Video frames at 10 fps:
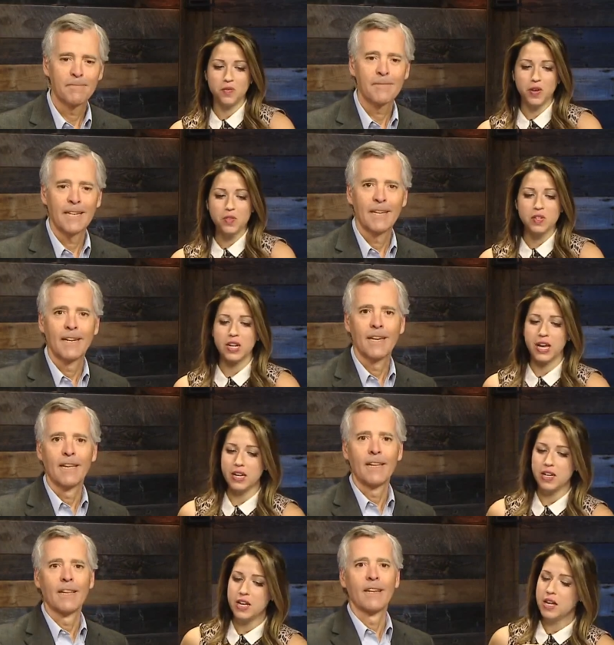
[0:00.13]
Speaker 1: First
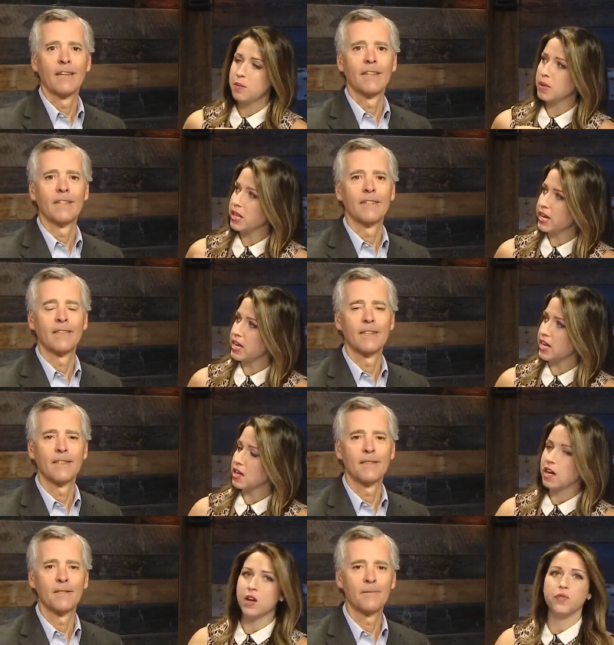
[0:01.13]
tonight, plenty
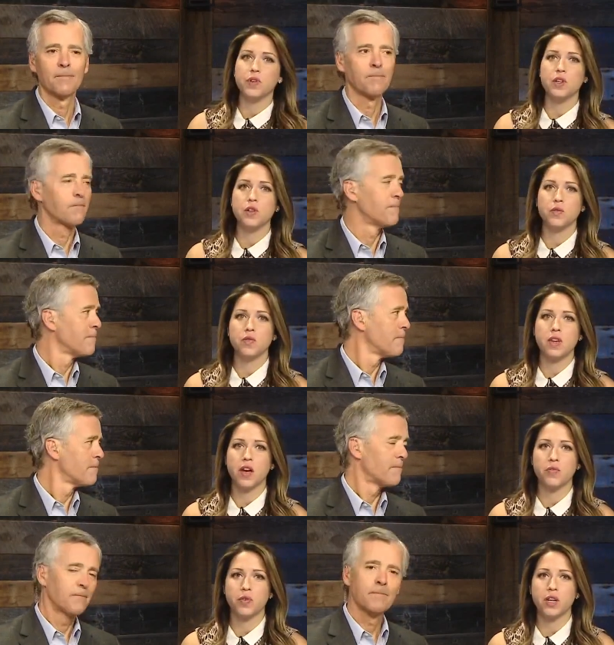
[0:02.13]
of news
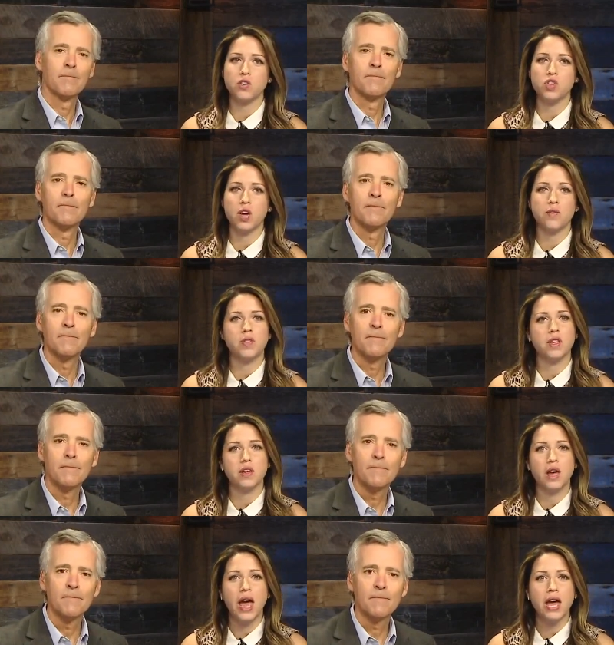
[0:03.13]
coverage of
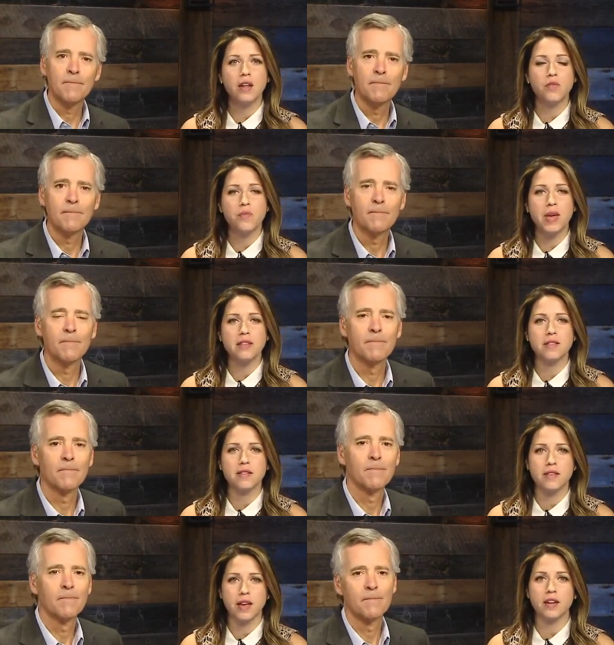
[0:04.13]
the head of Maine's
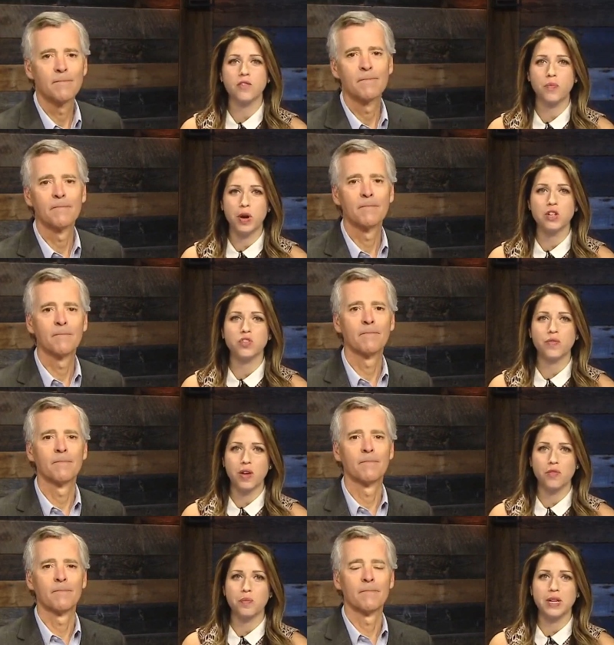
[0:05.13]
executive branch of
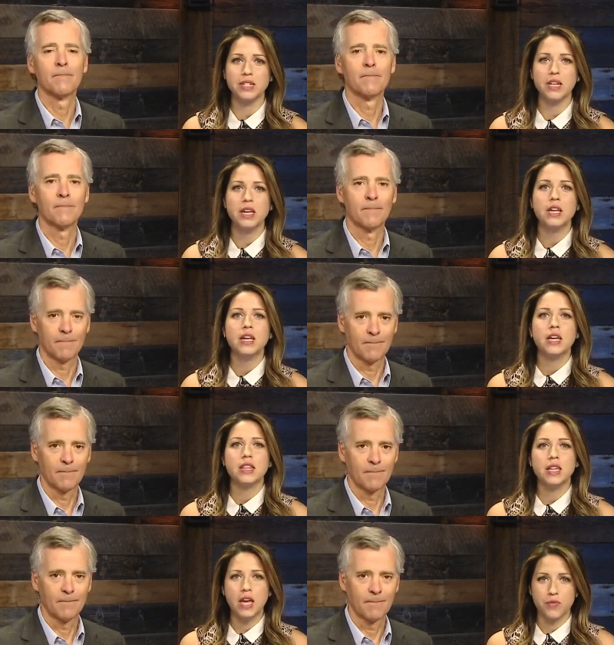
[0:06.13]
government,
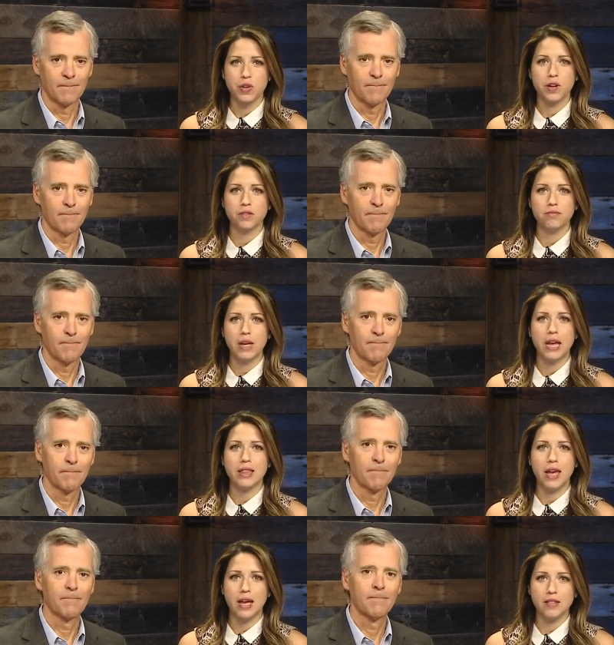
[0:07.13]
the governor, and
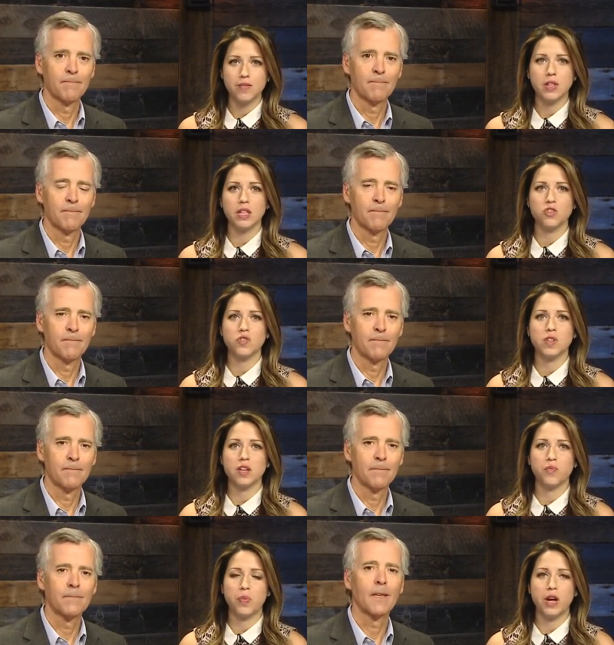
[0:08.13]
the heads of the
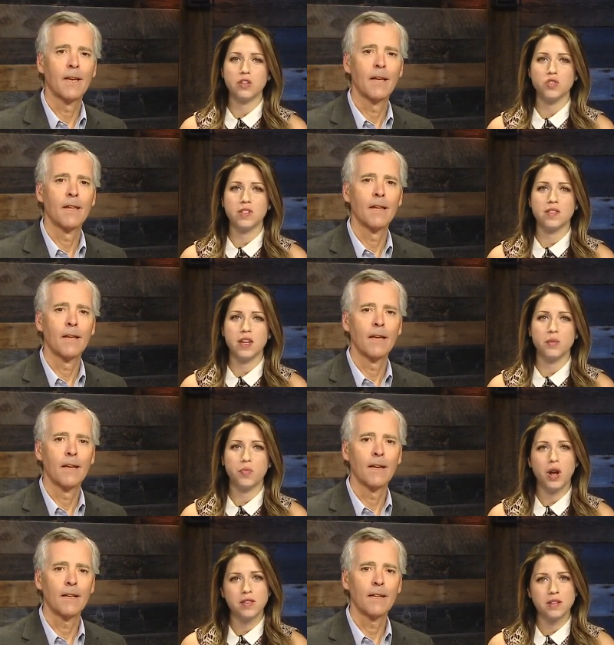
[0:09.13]
legislative branch, the Senate
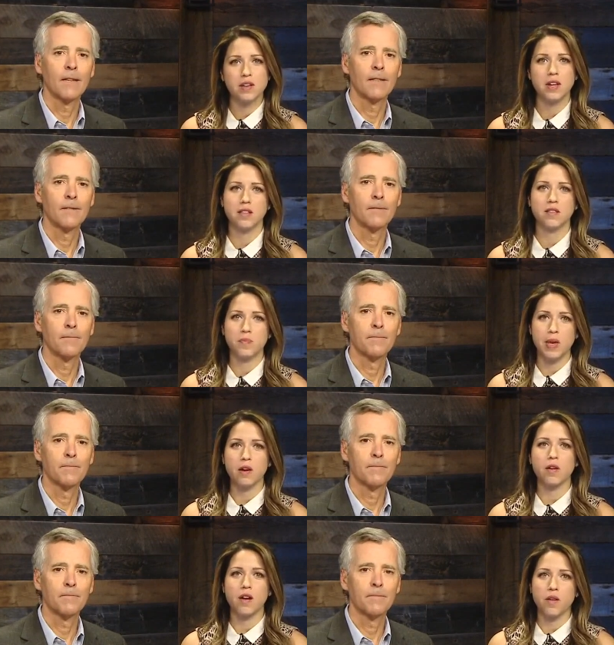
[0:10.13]
president and
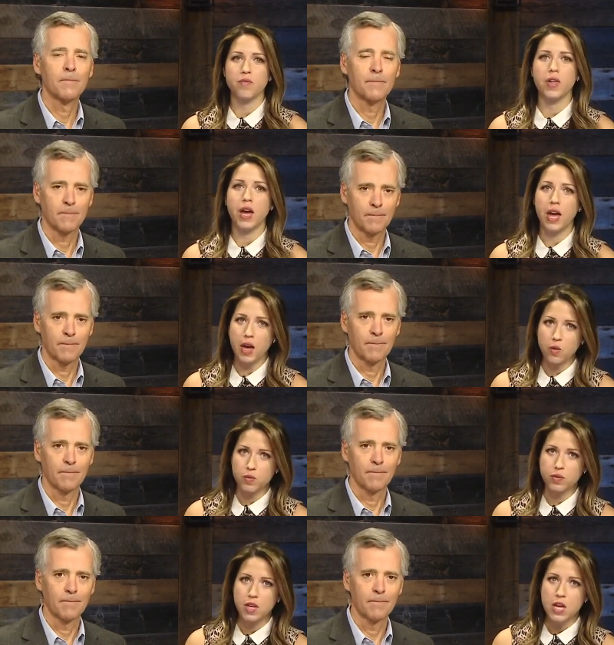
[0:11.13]
Speaker of the
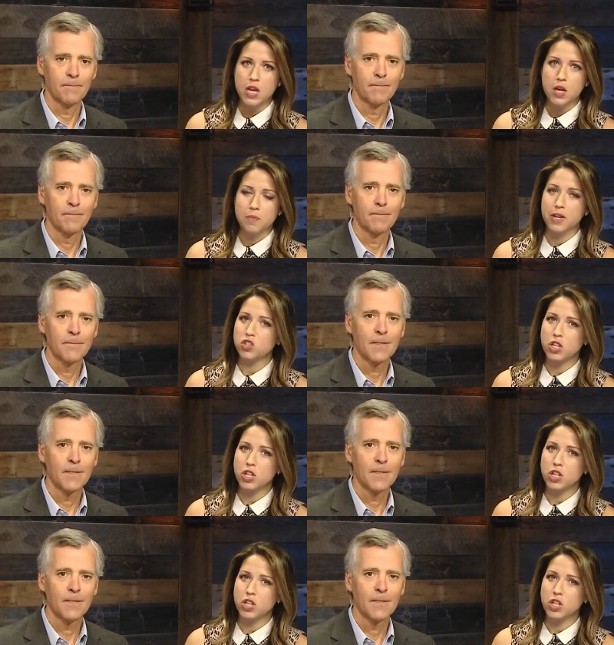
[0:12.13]
House. Much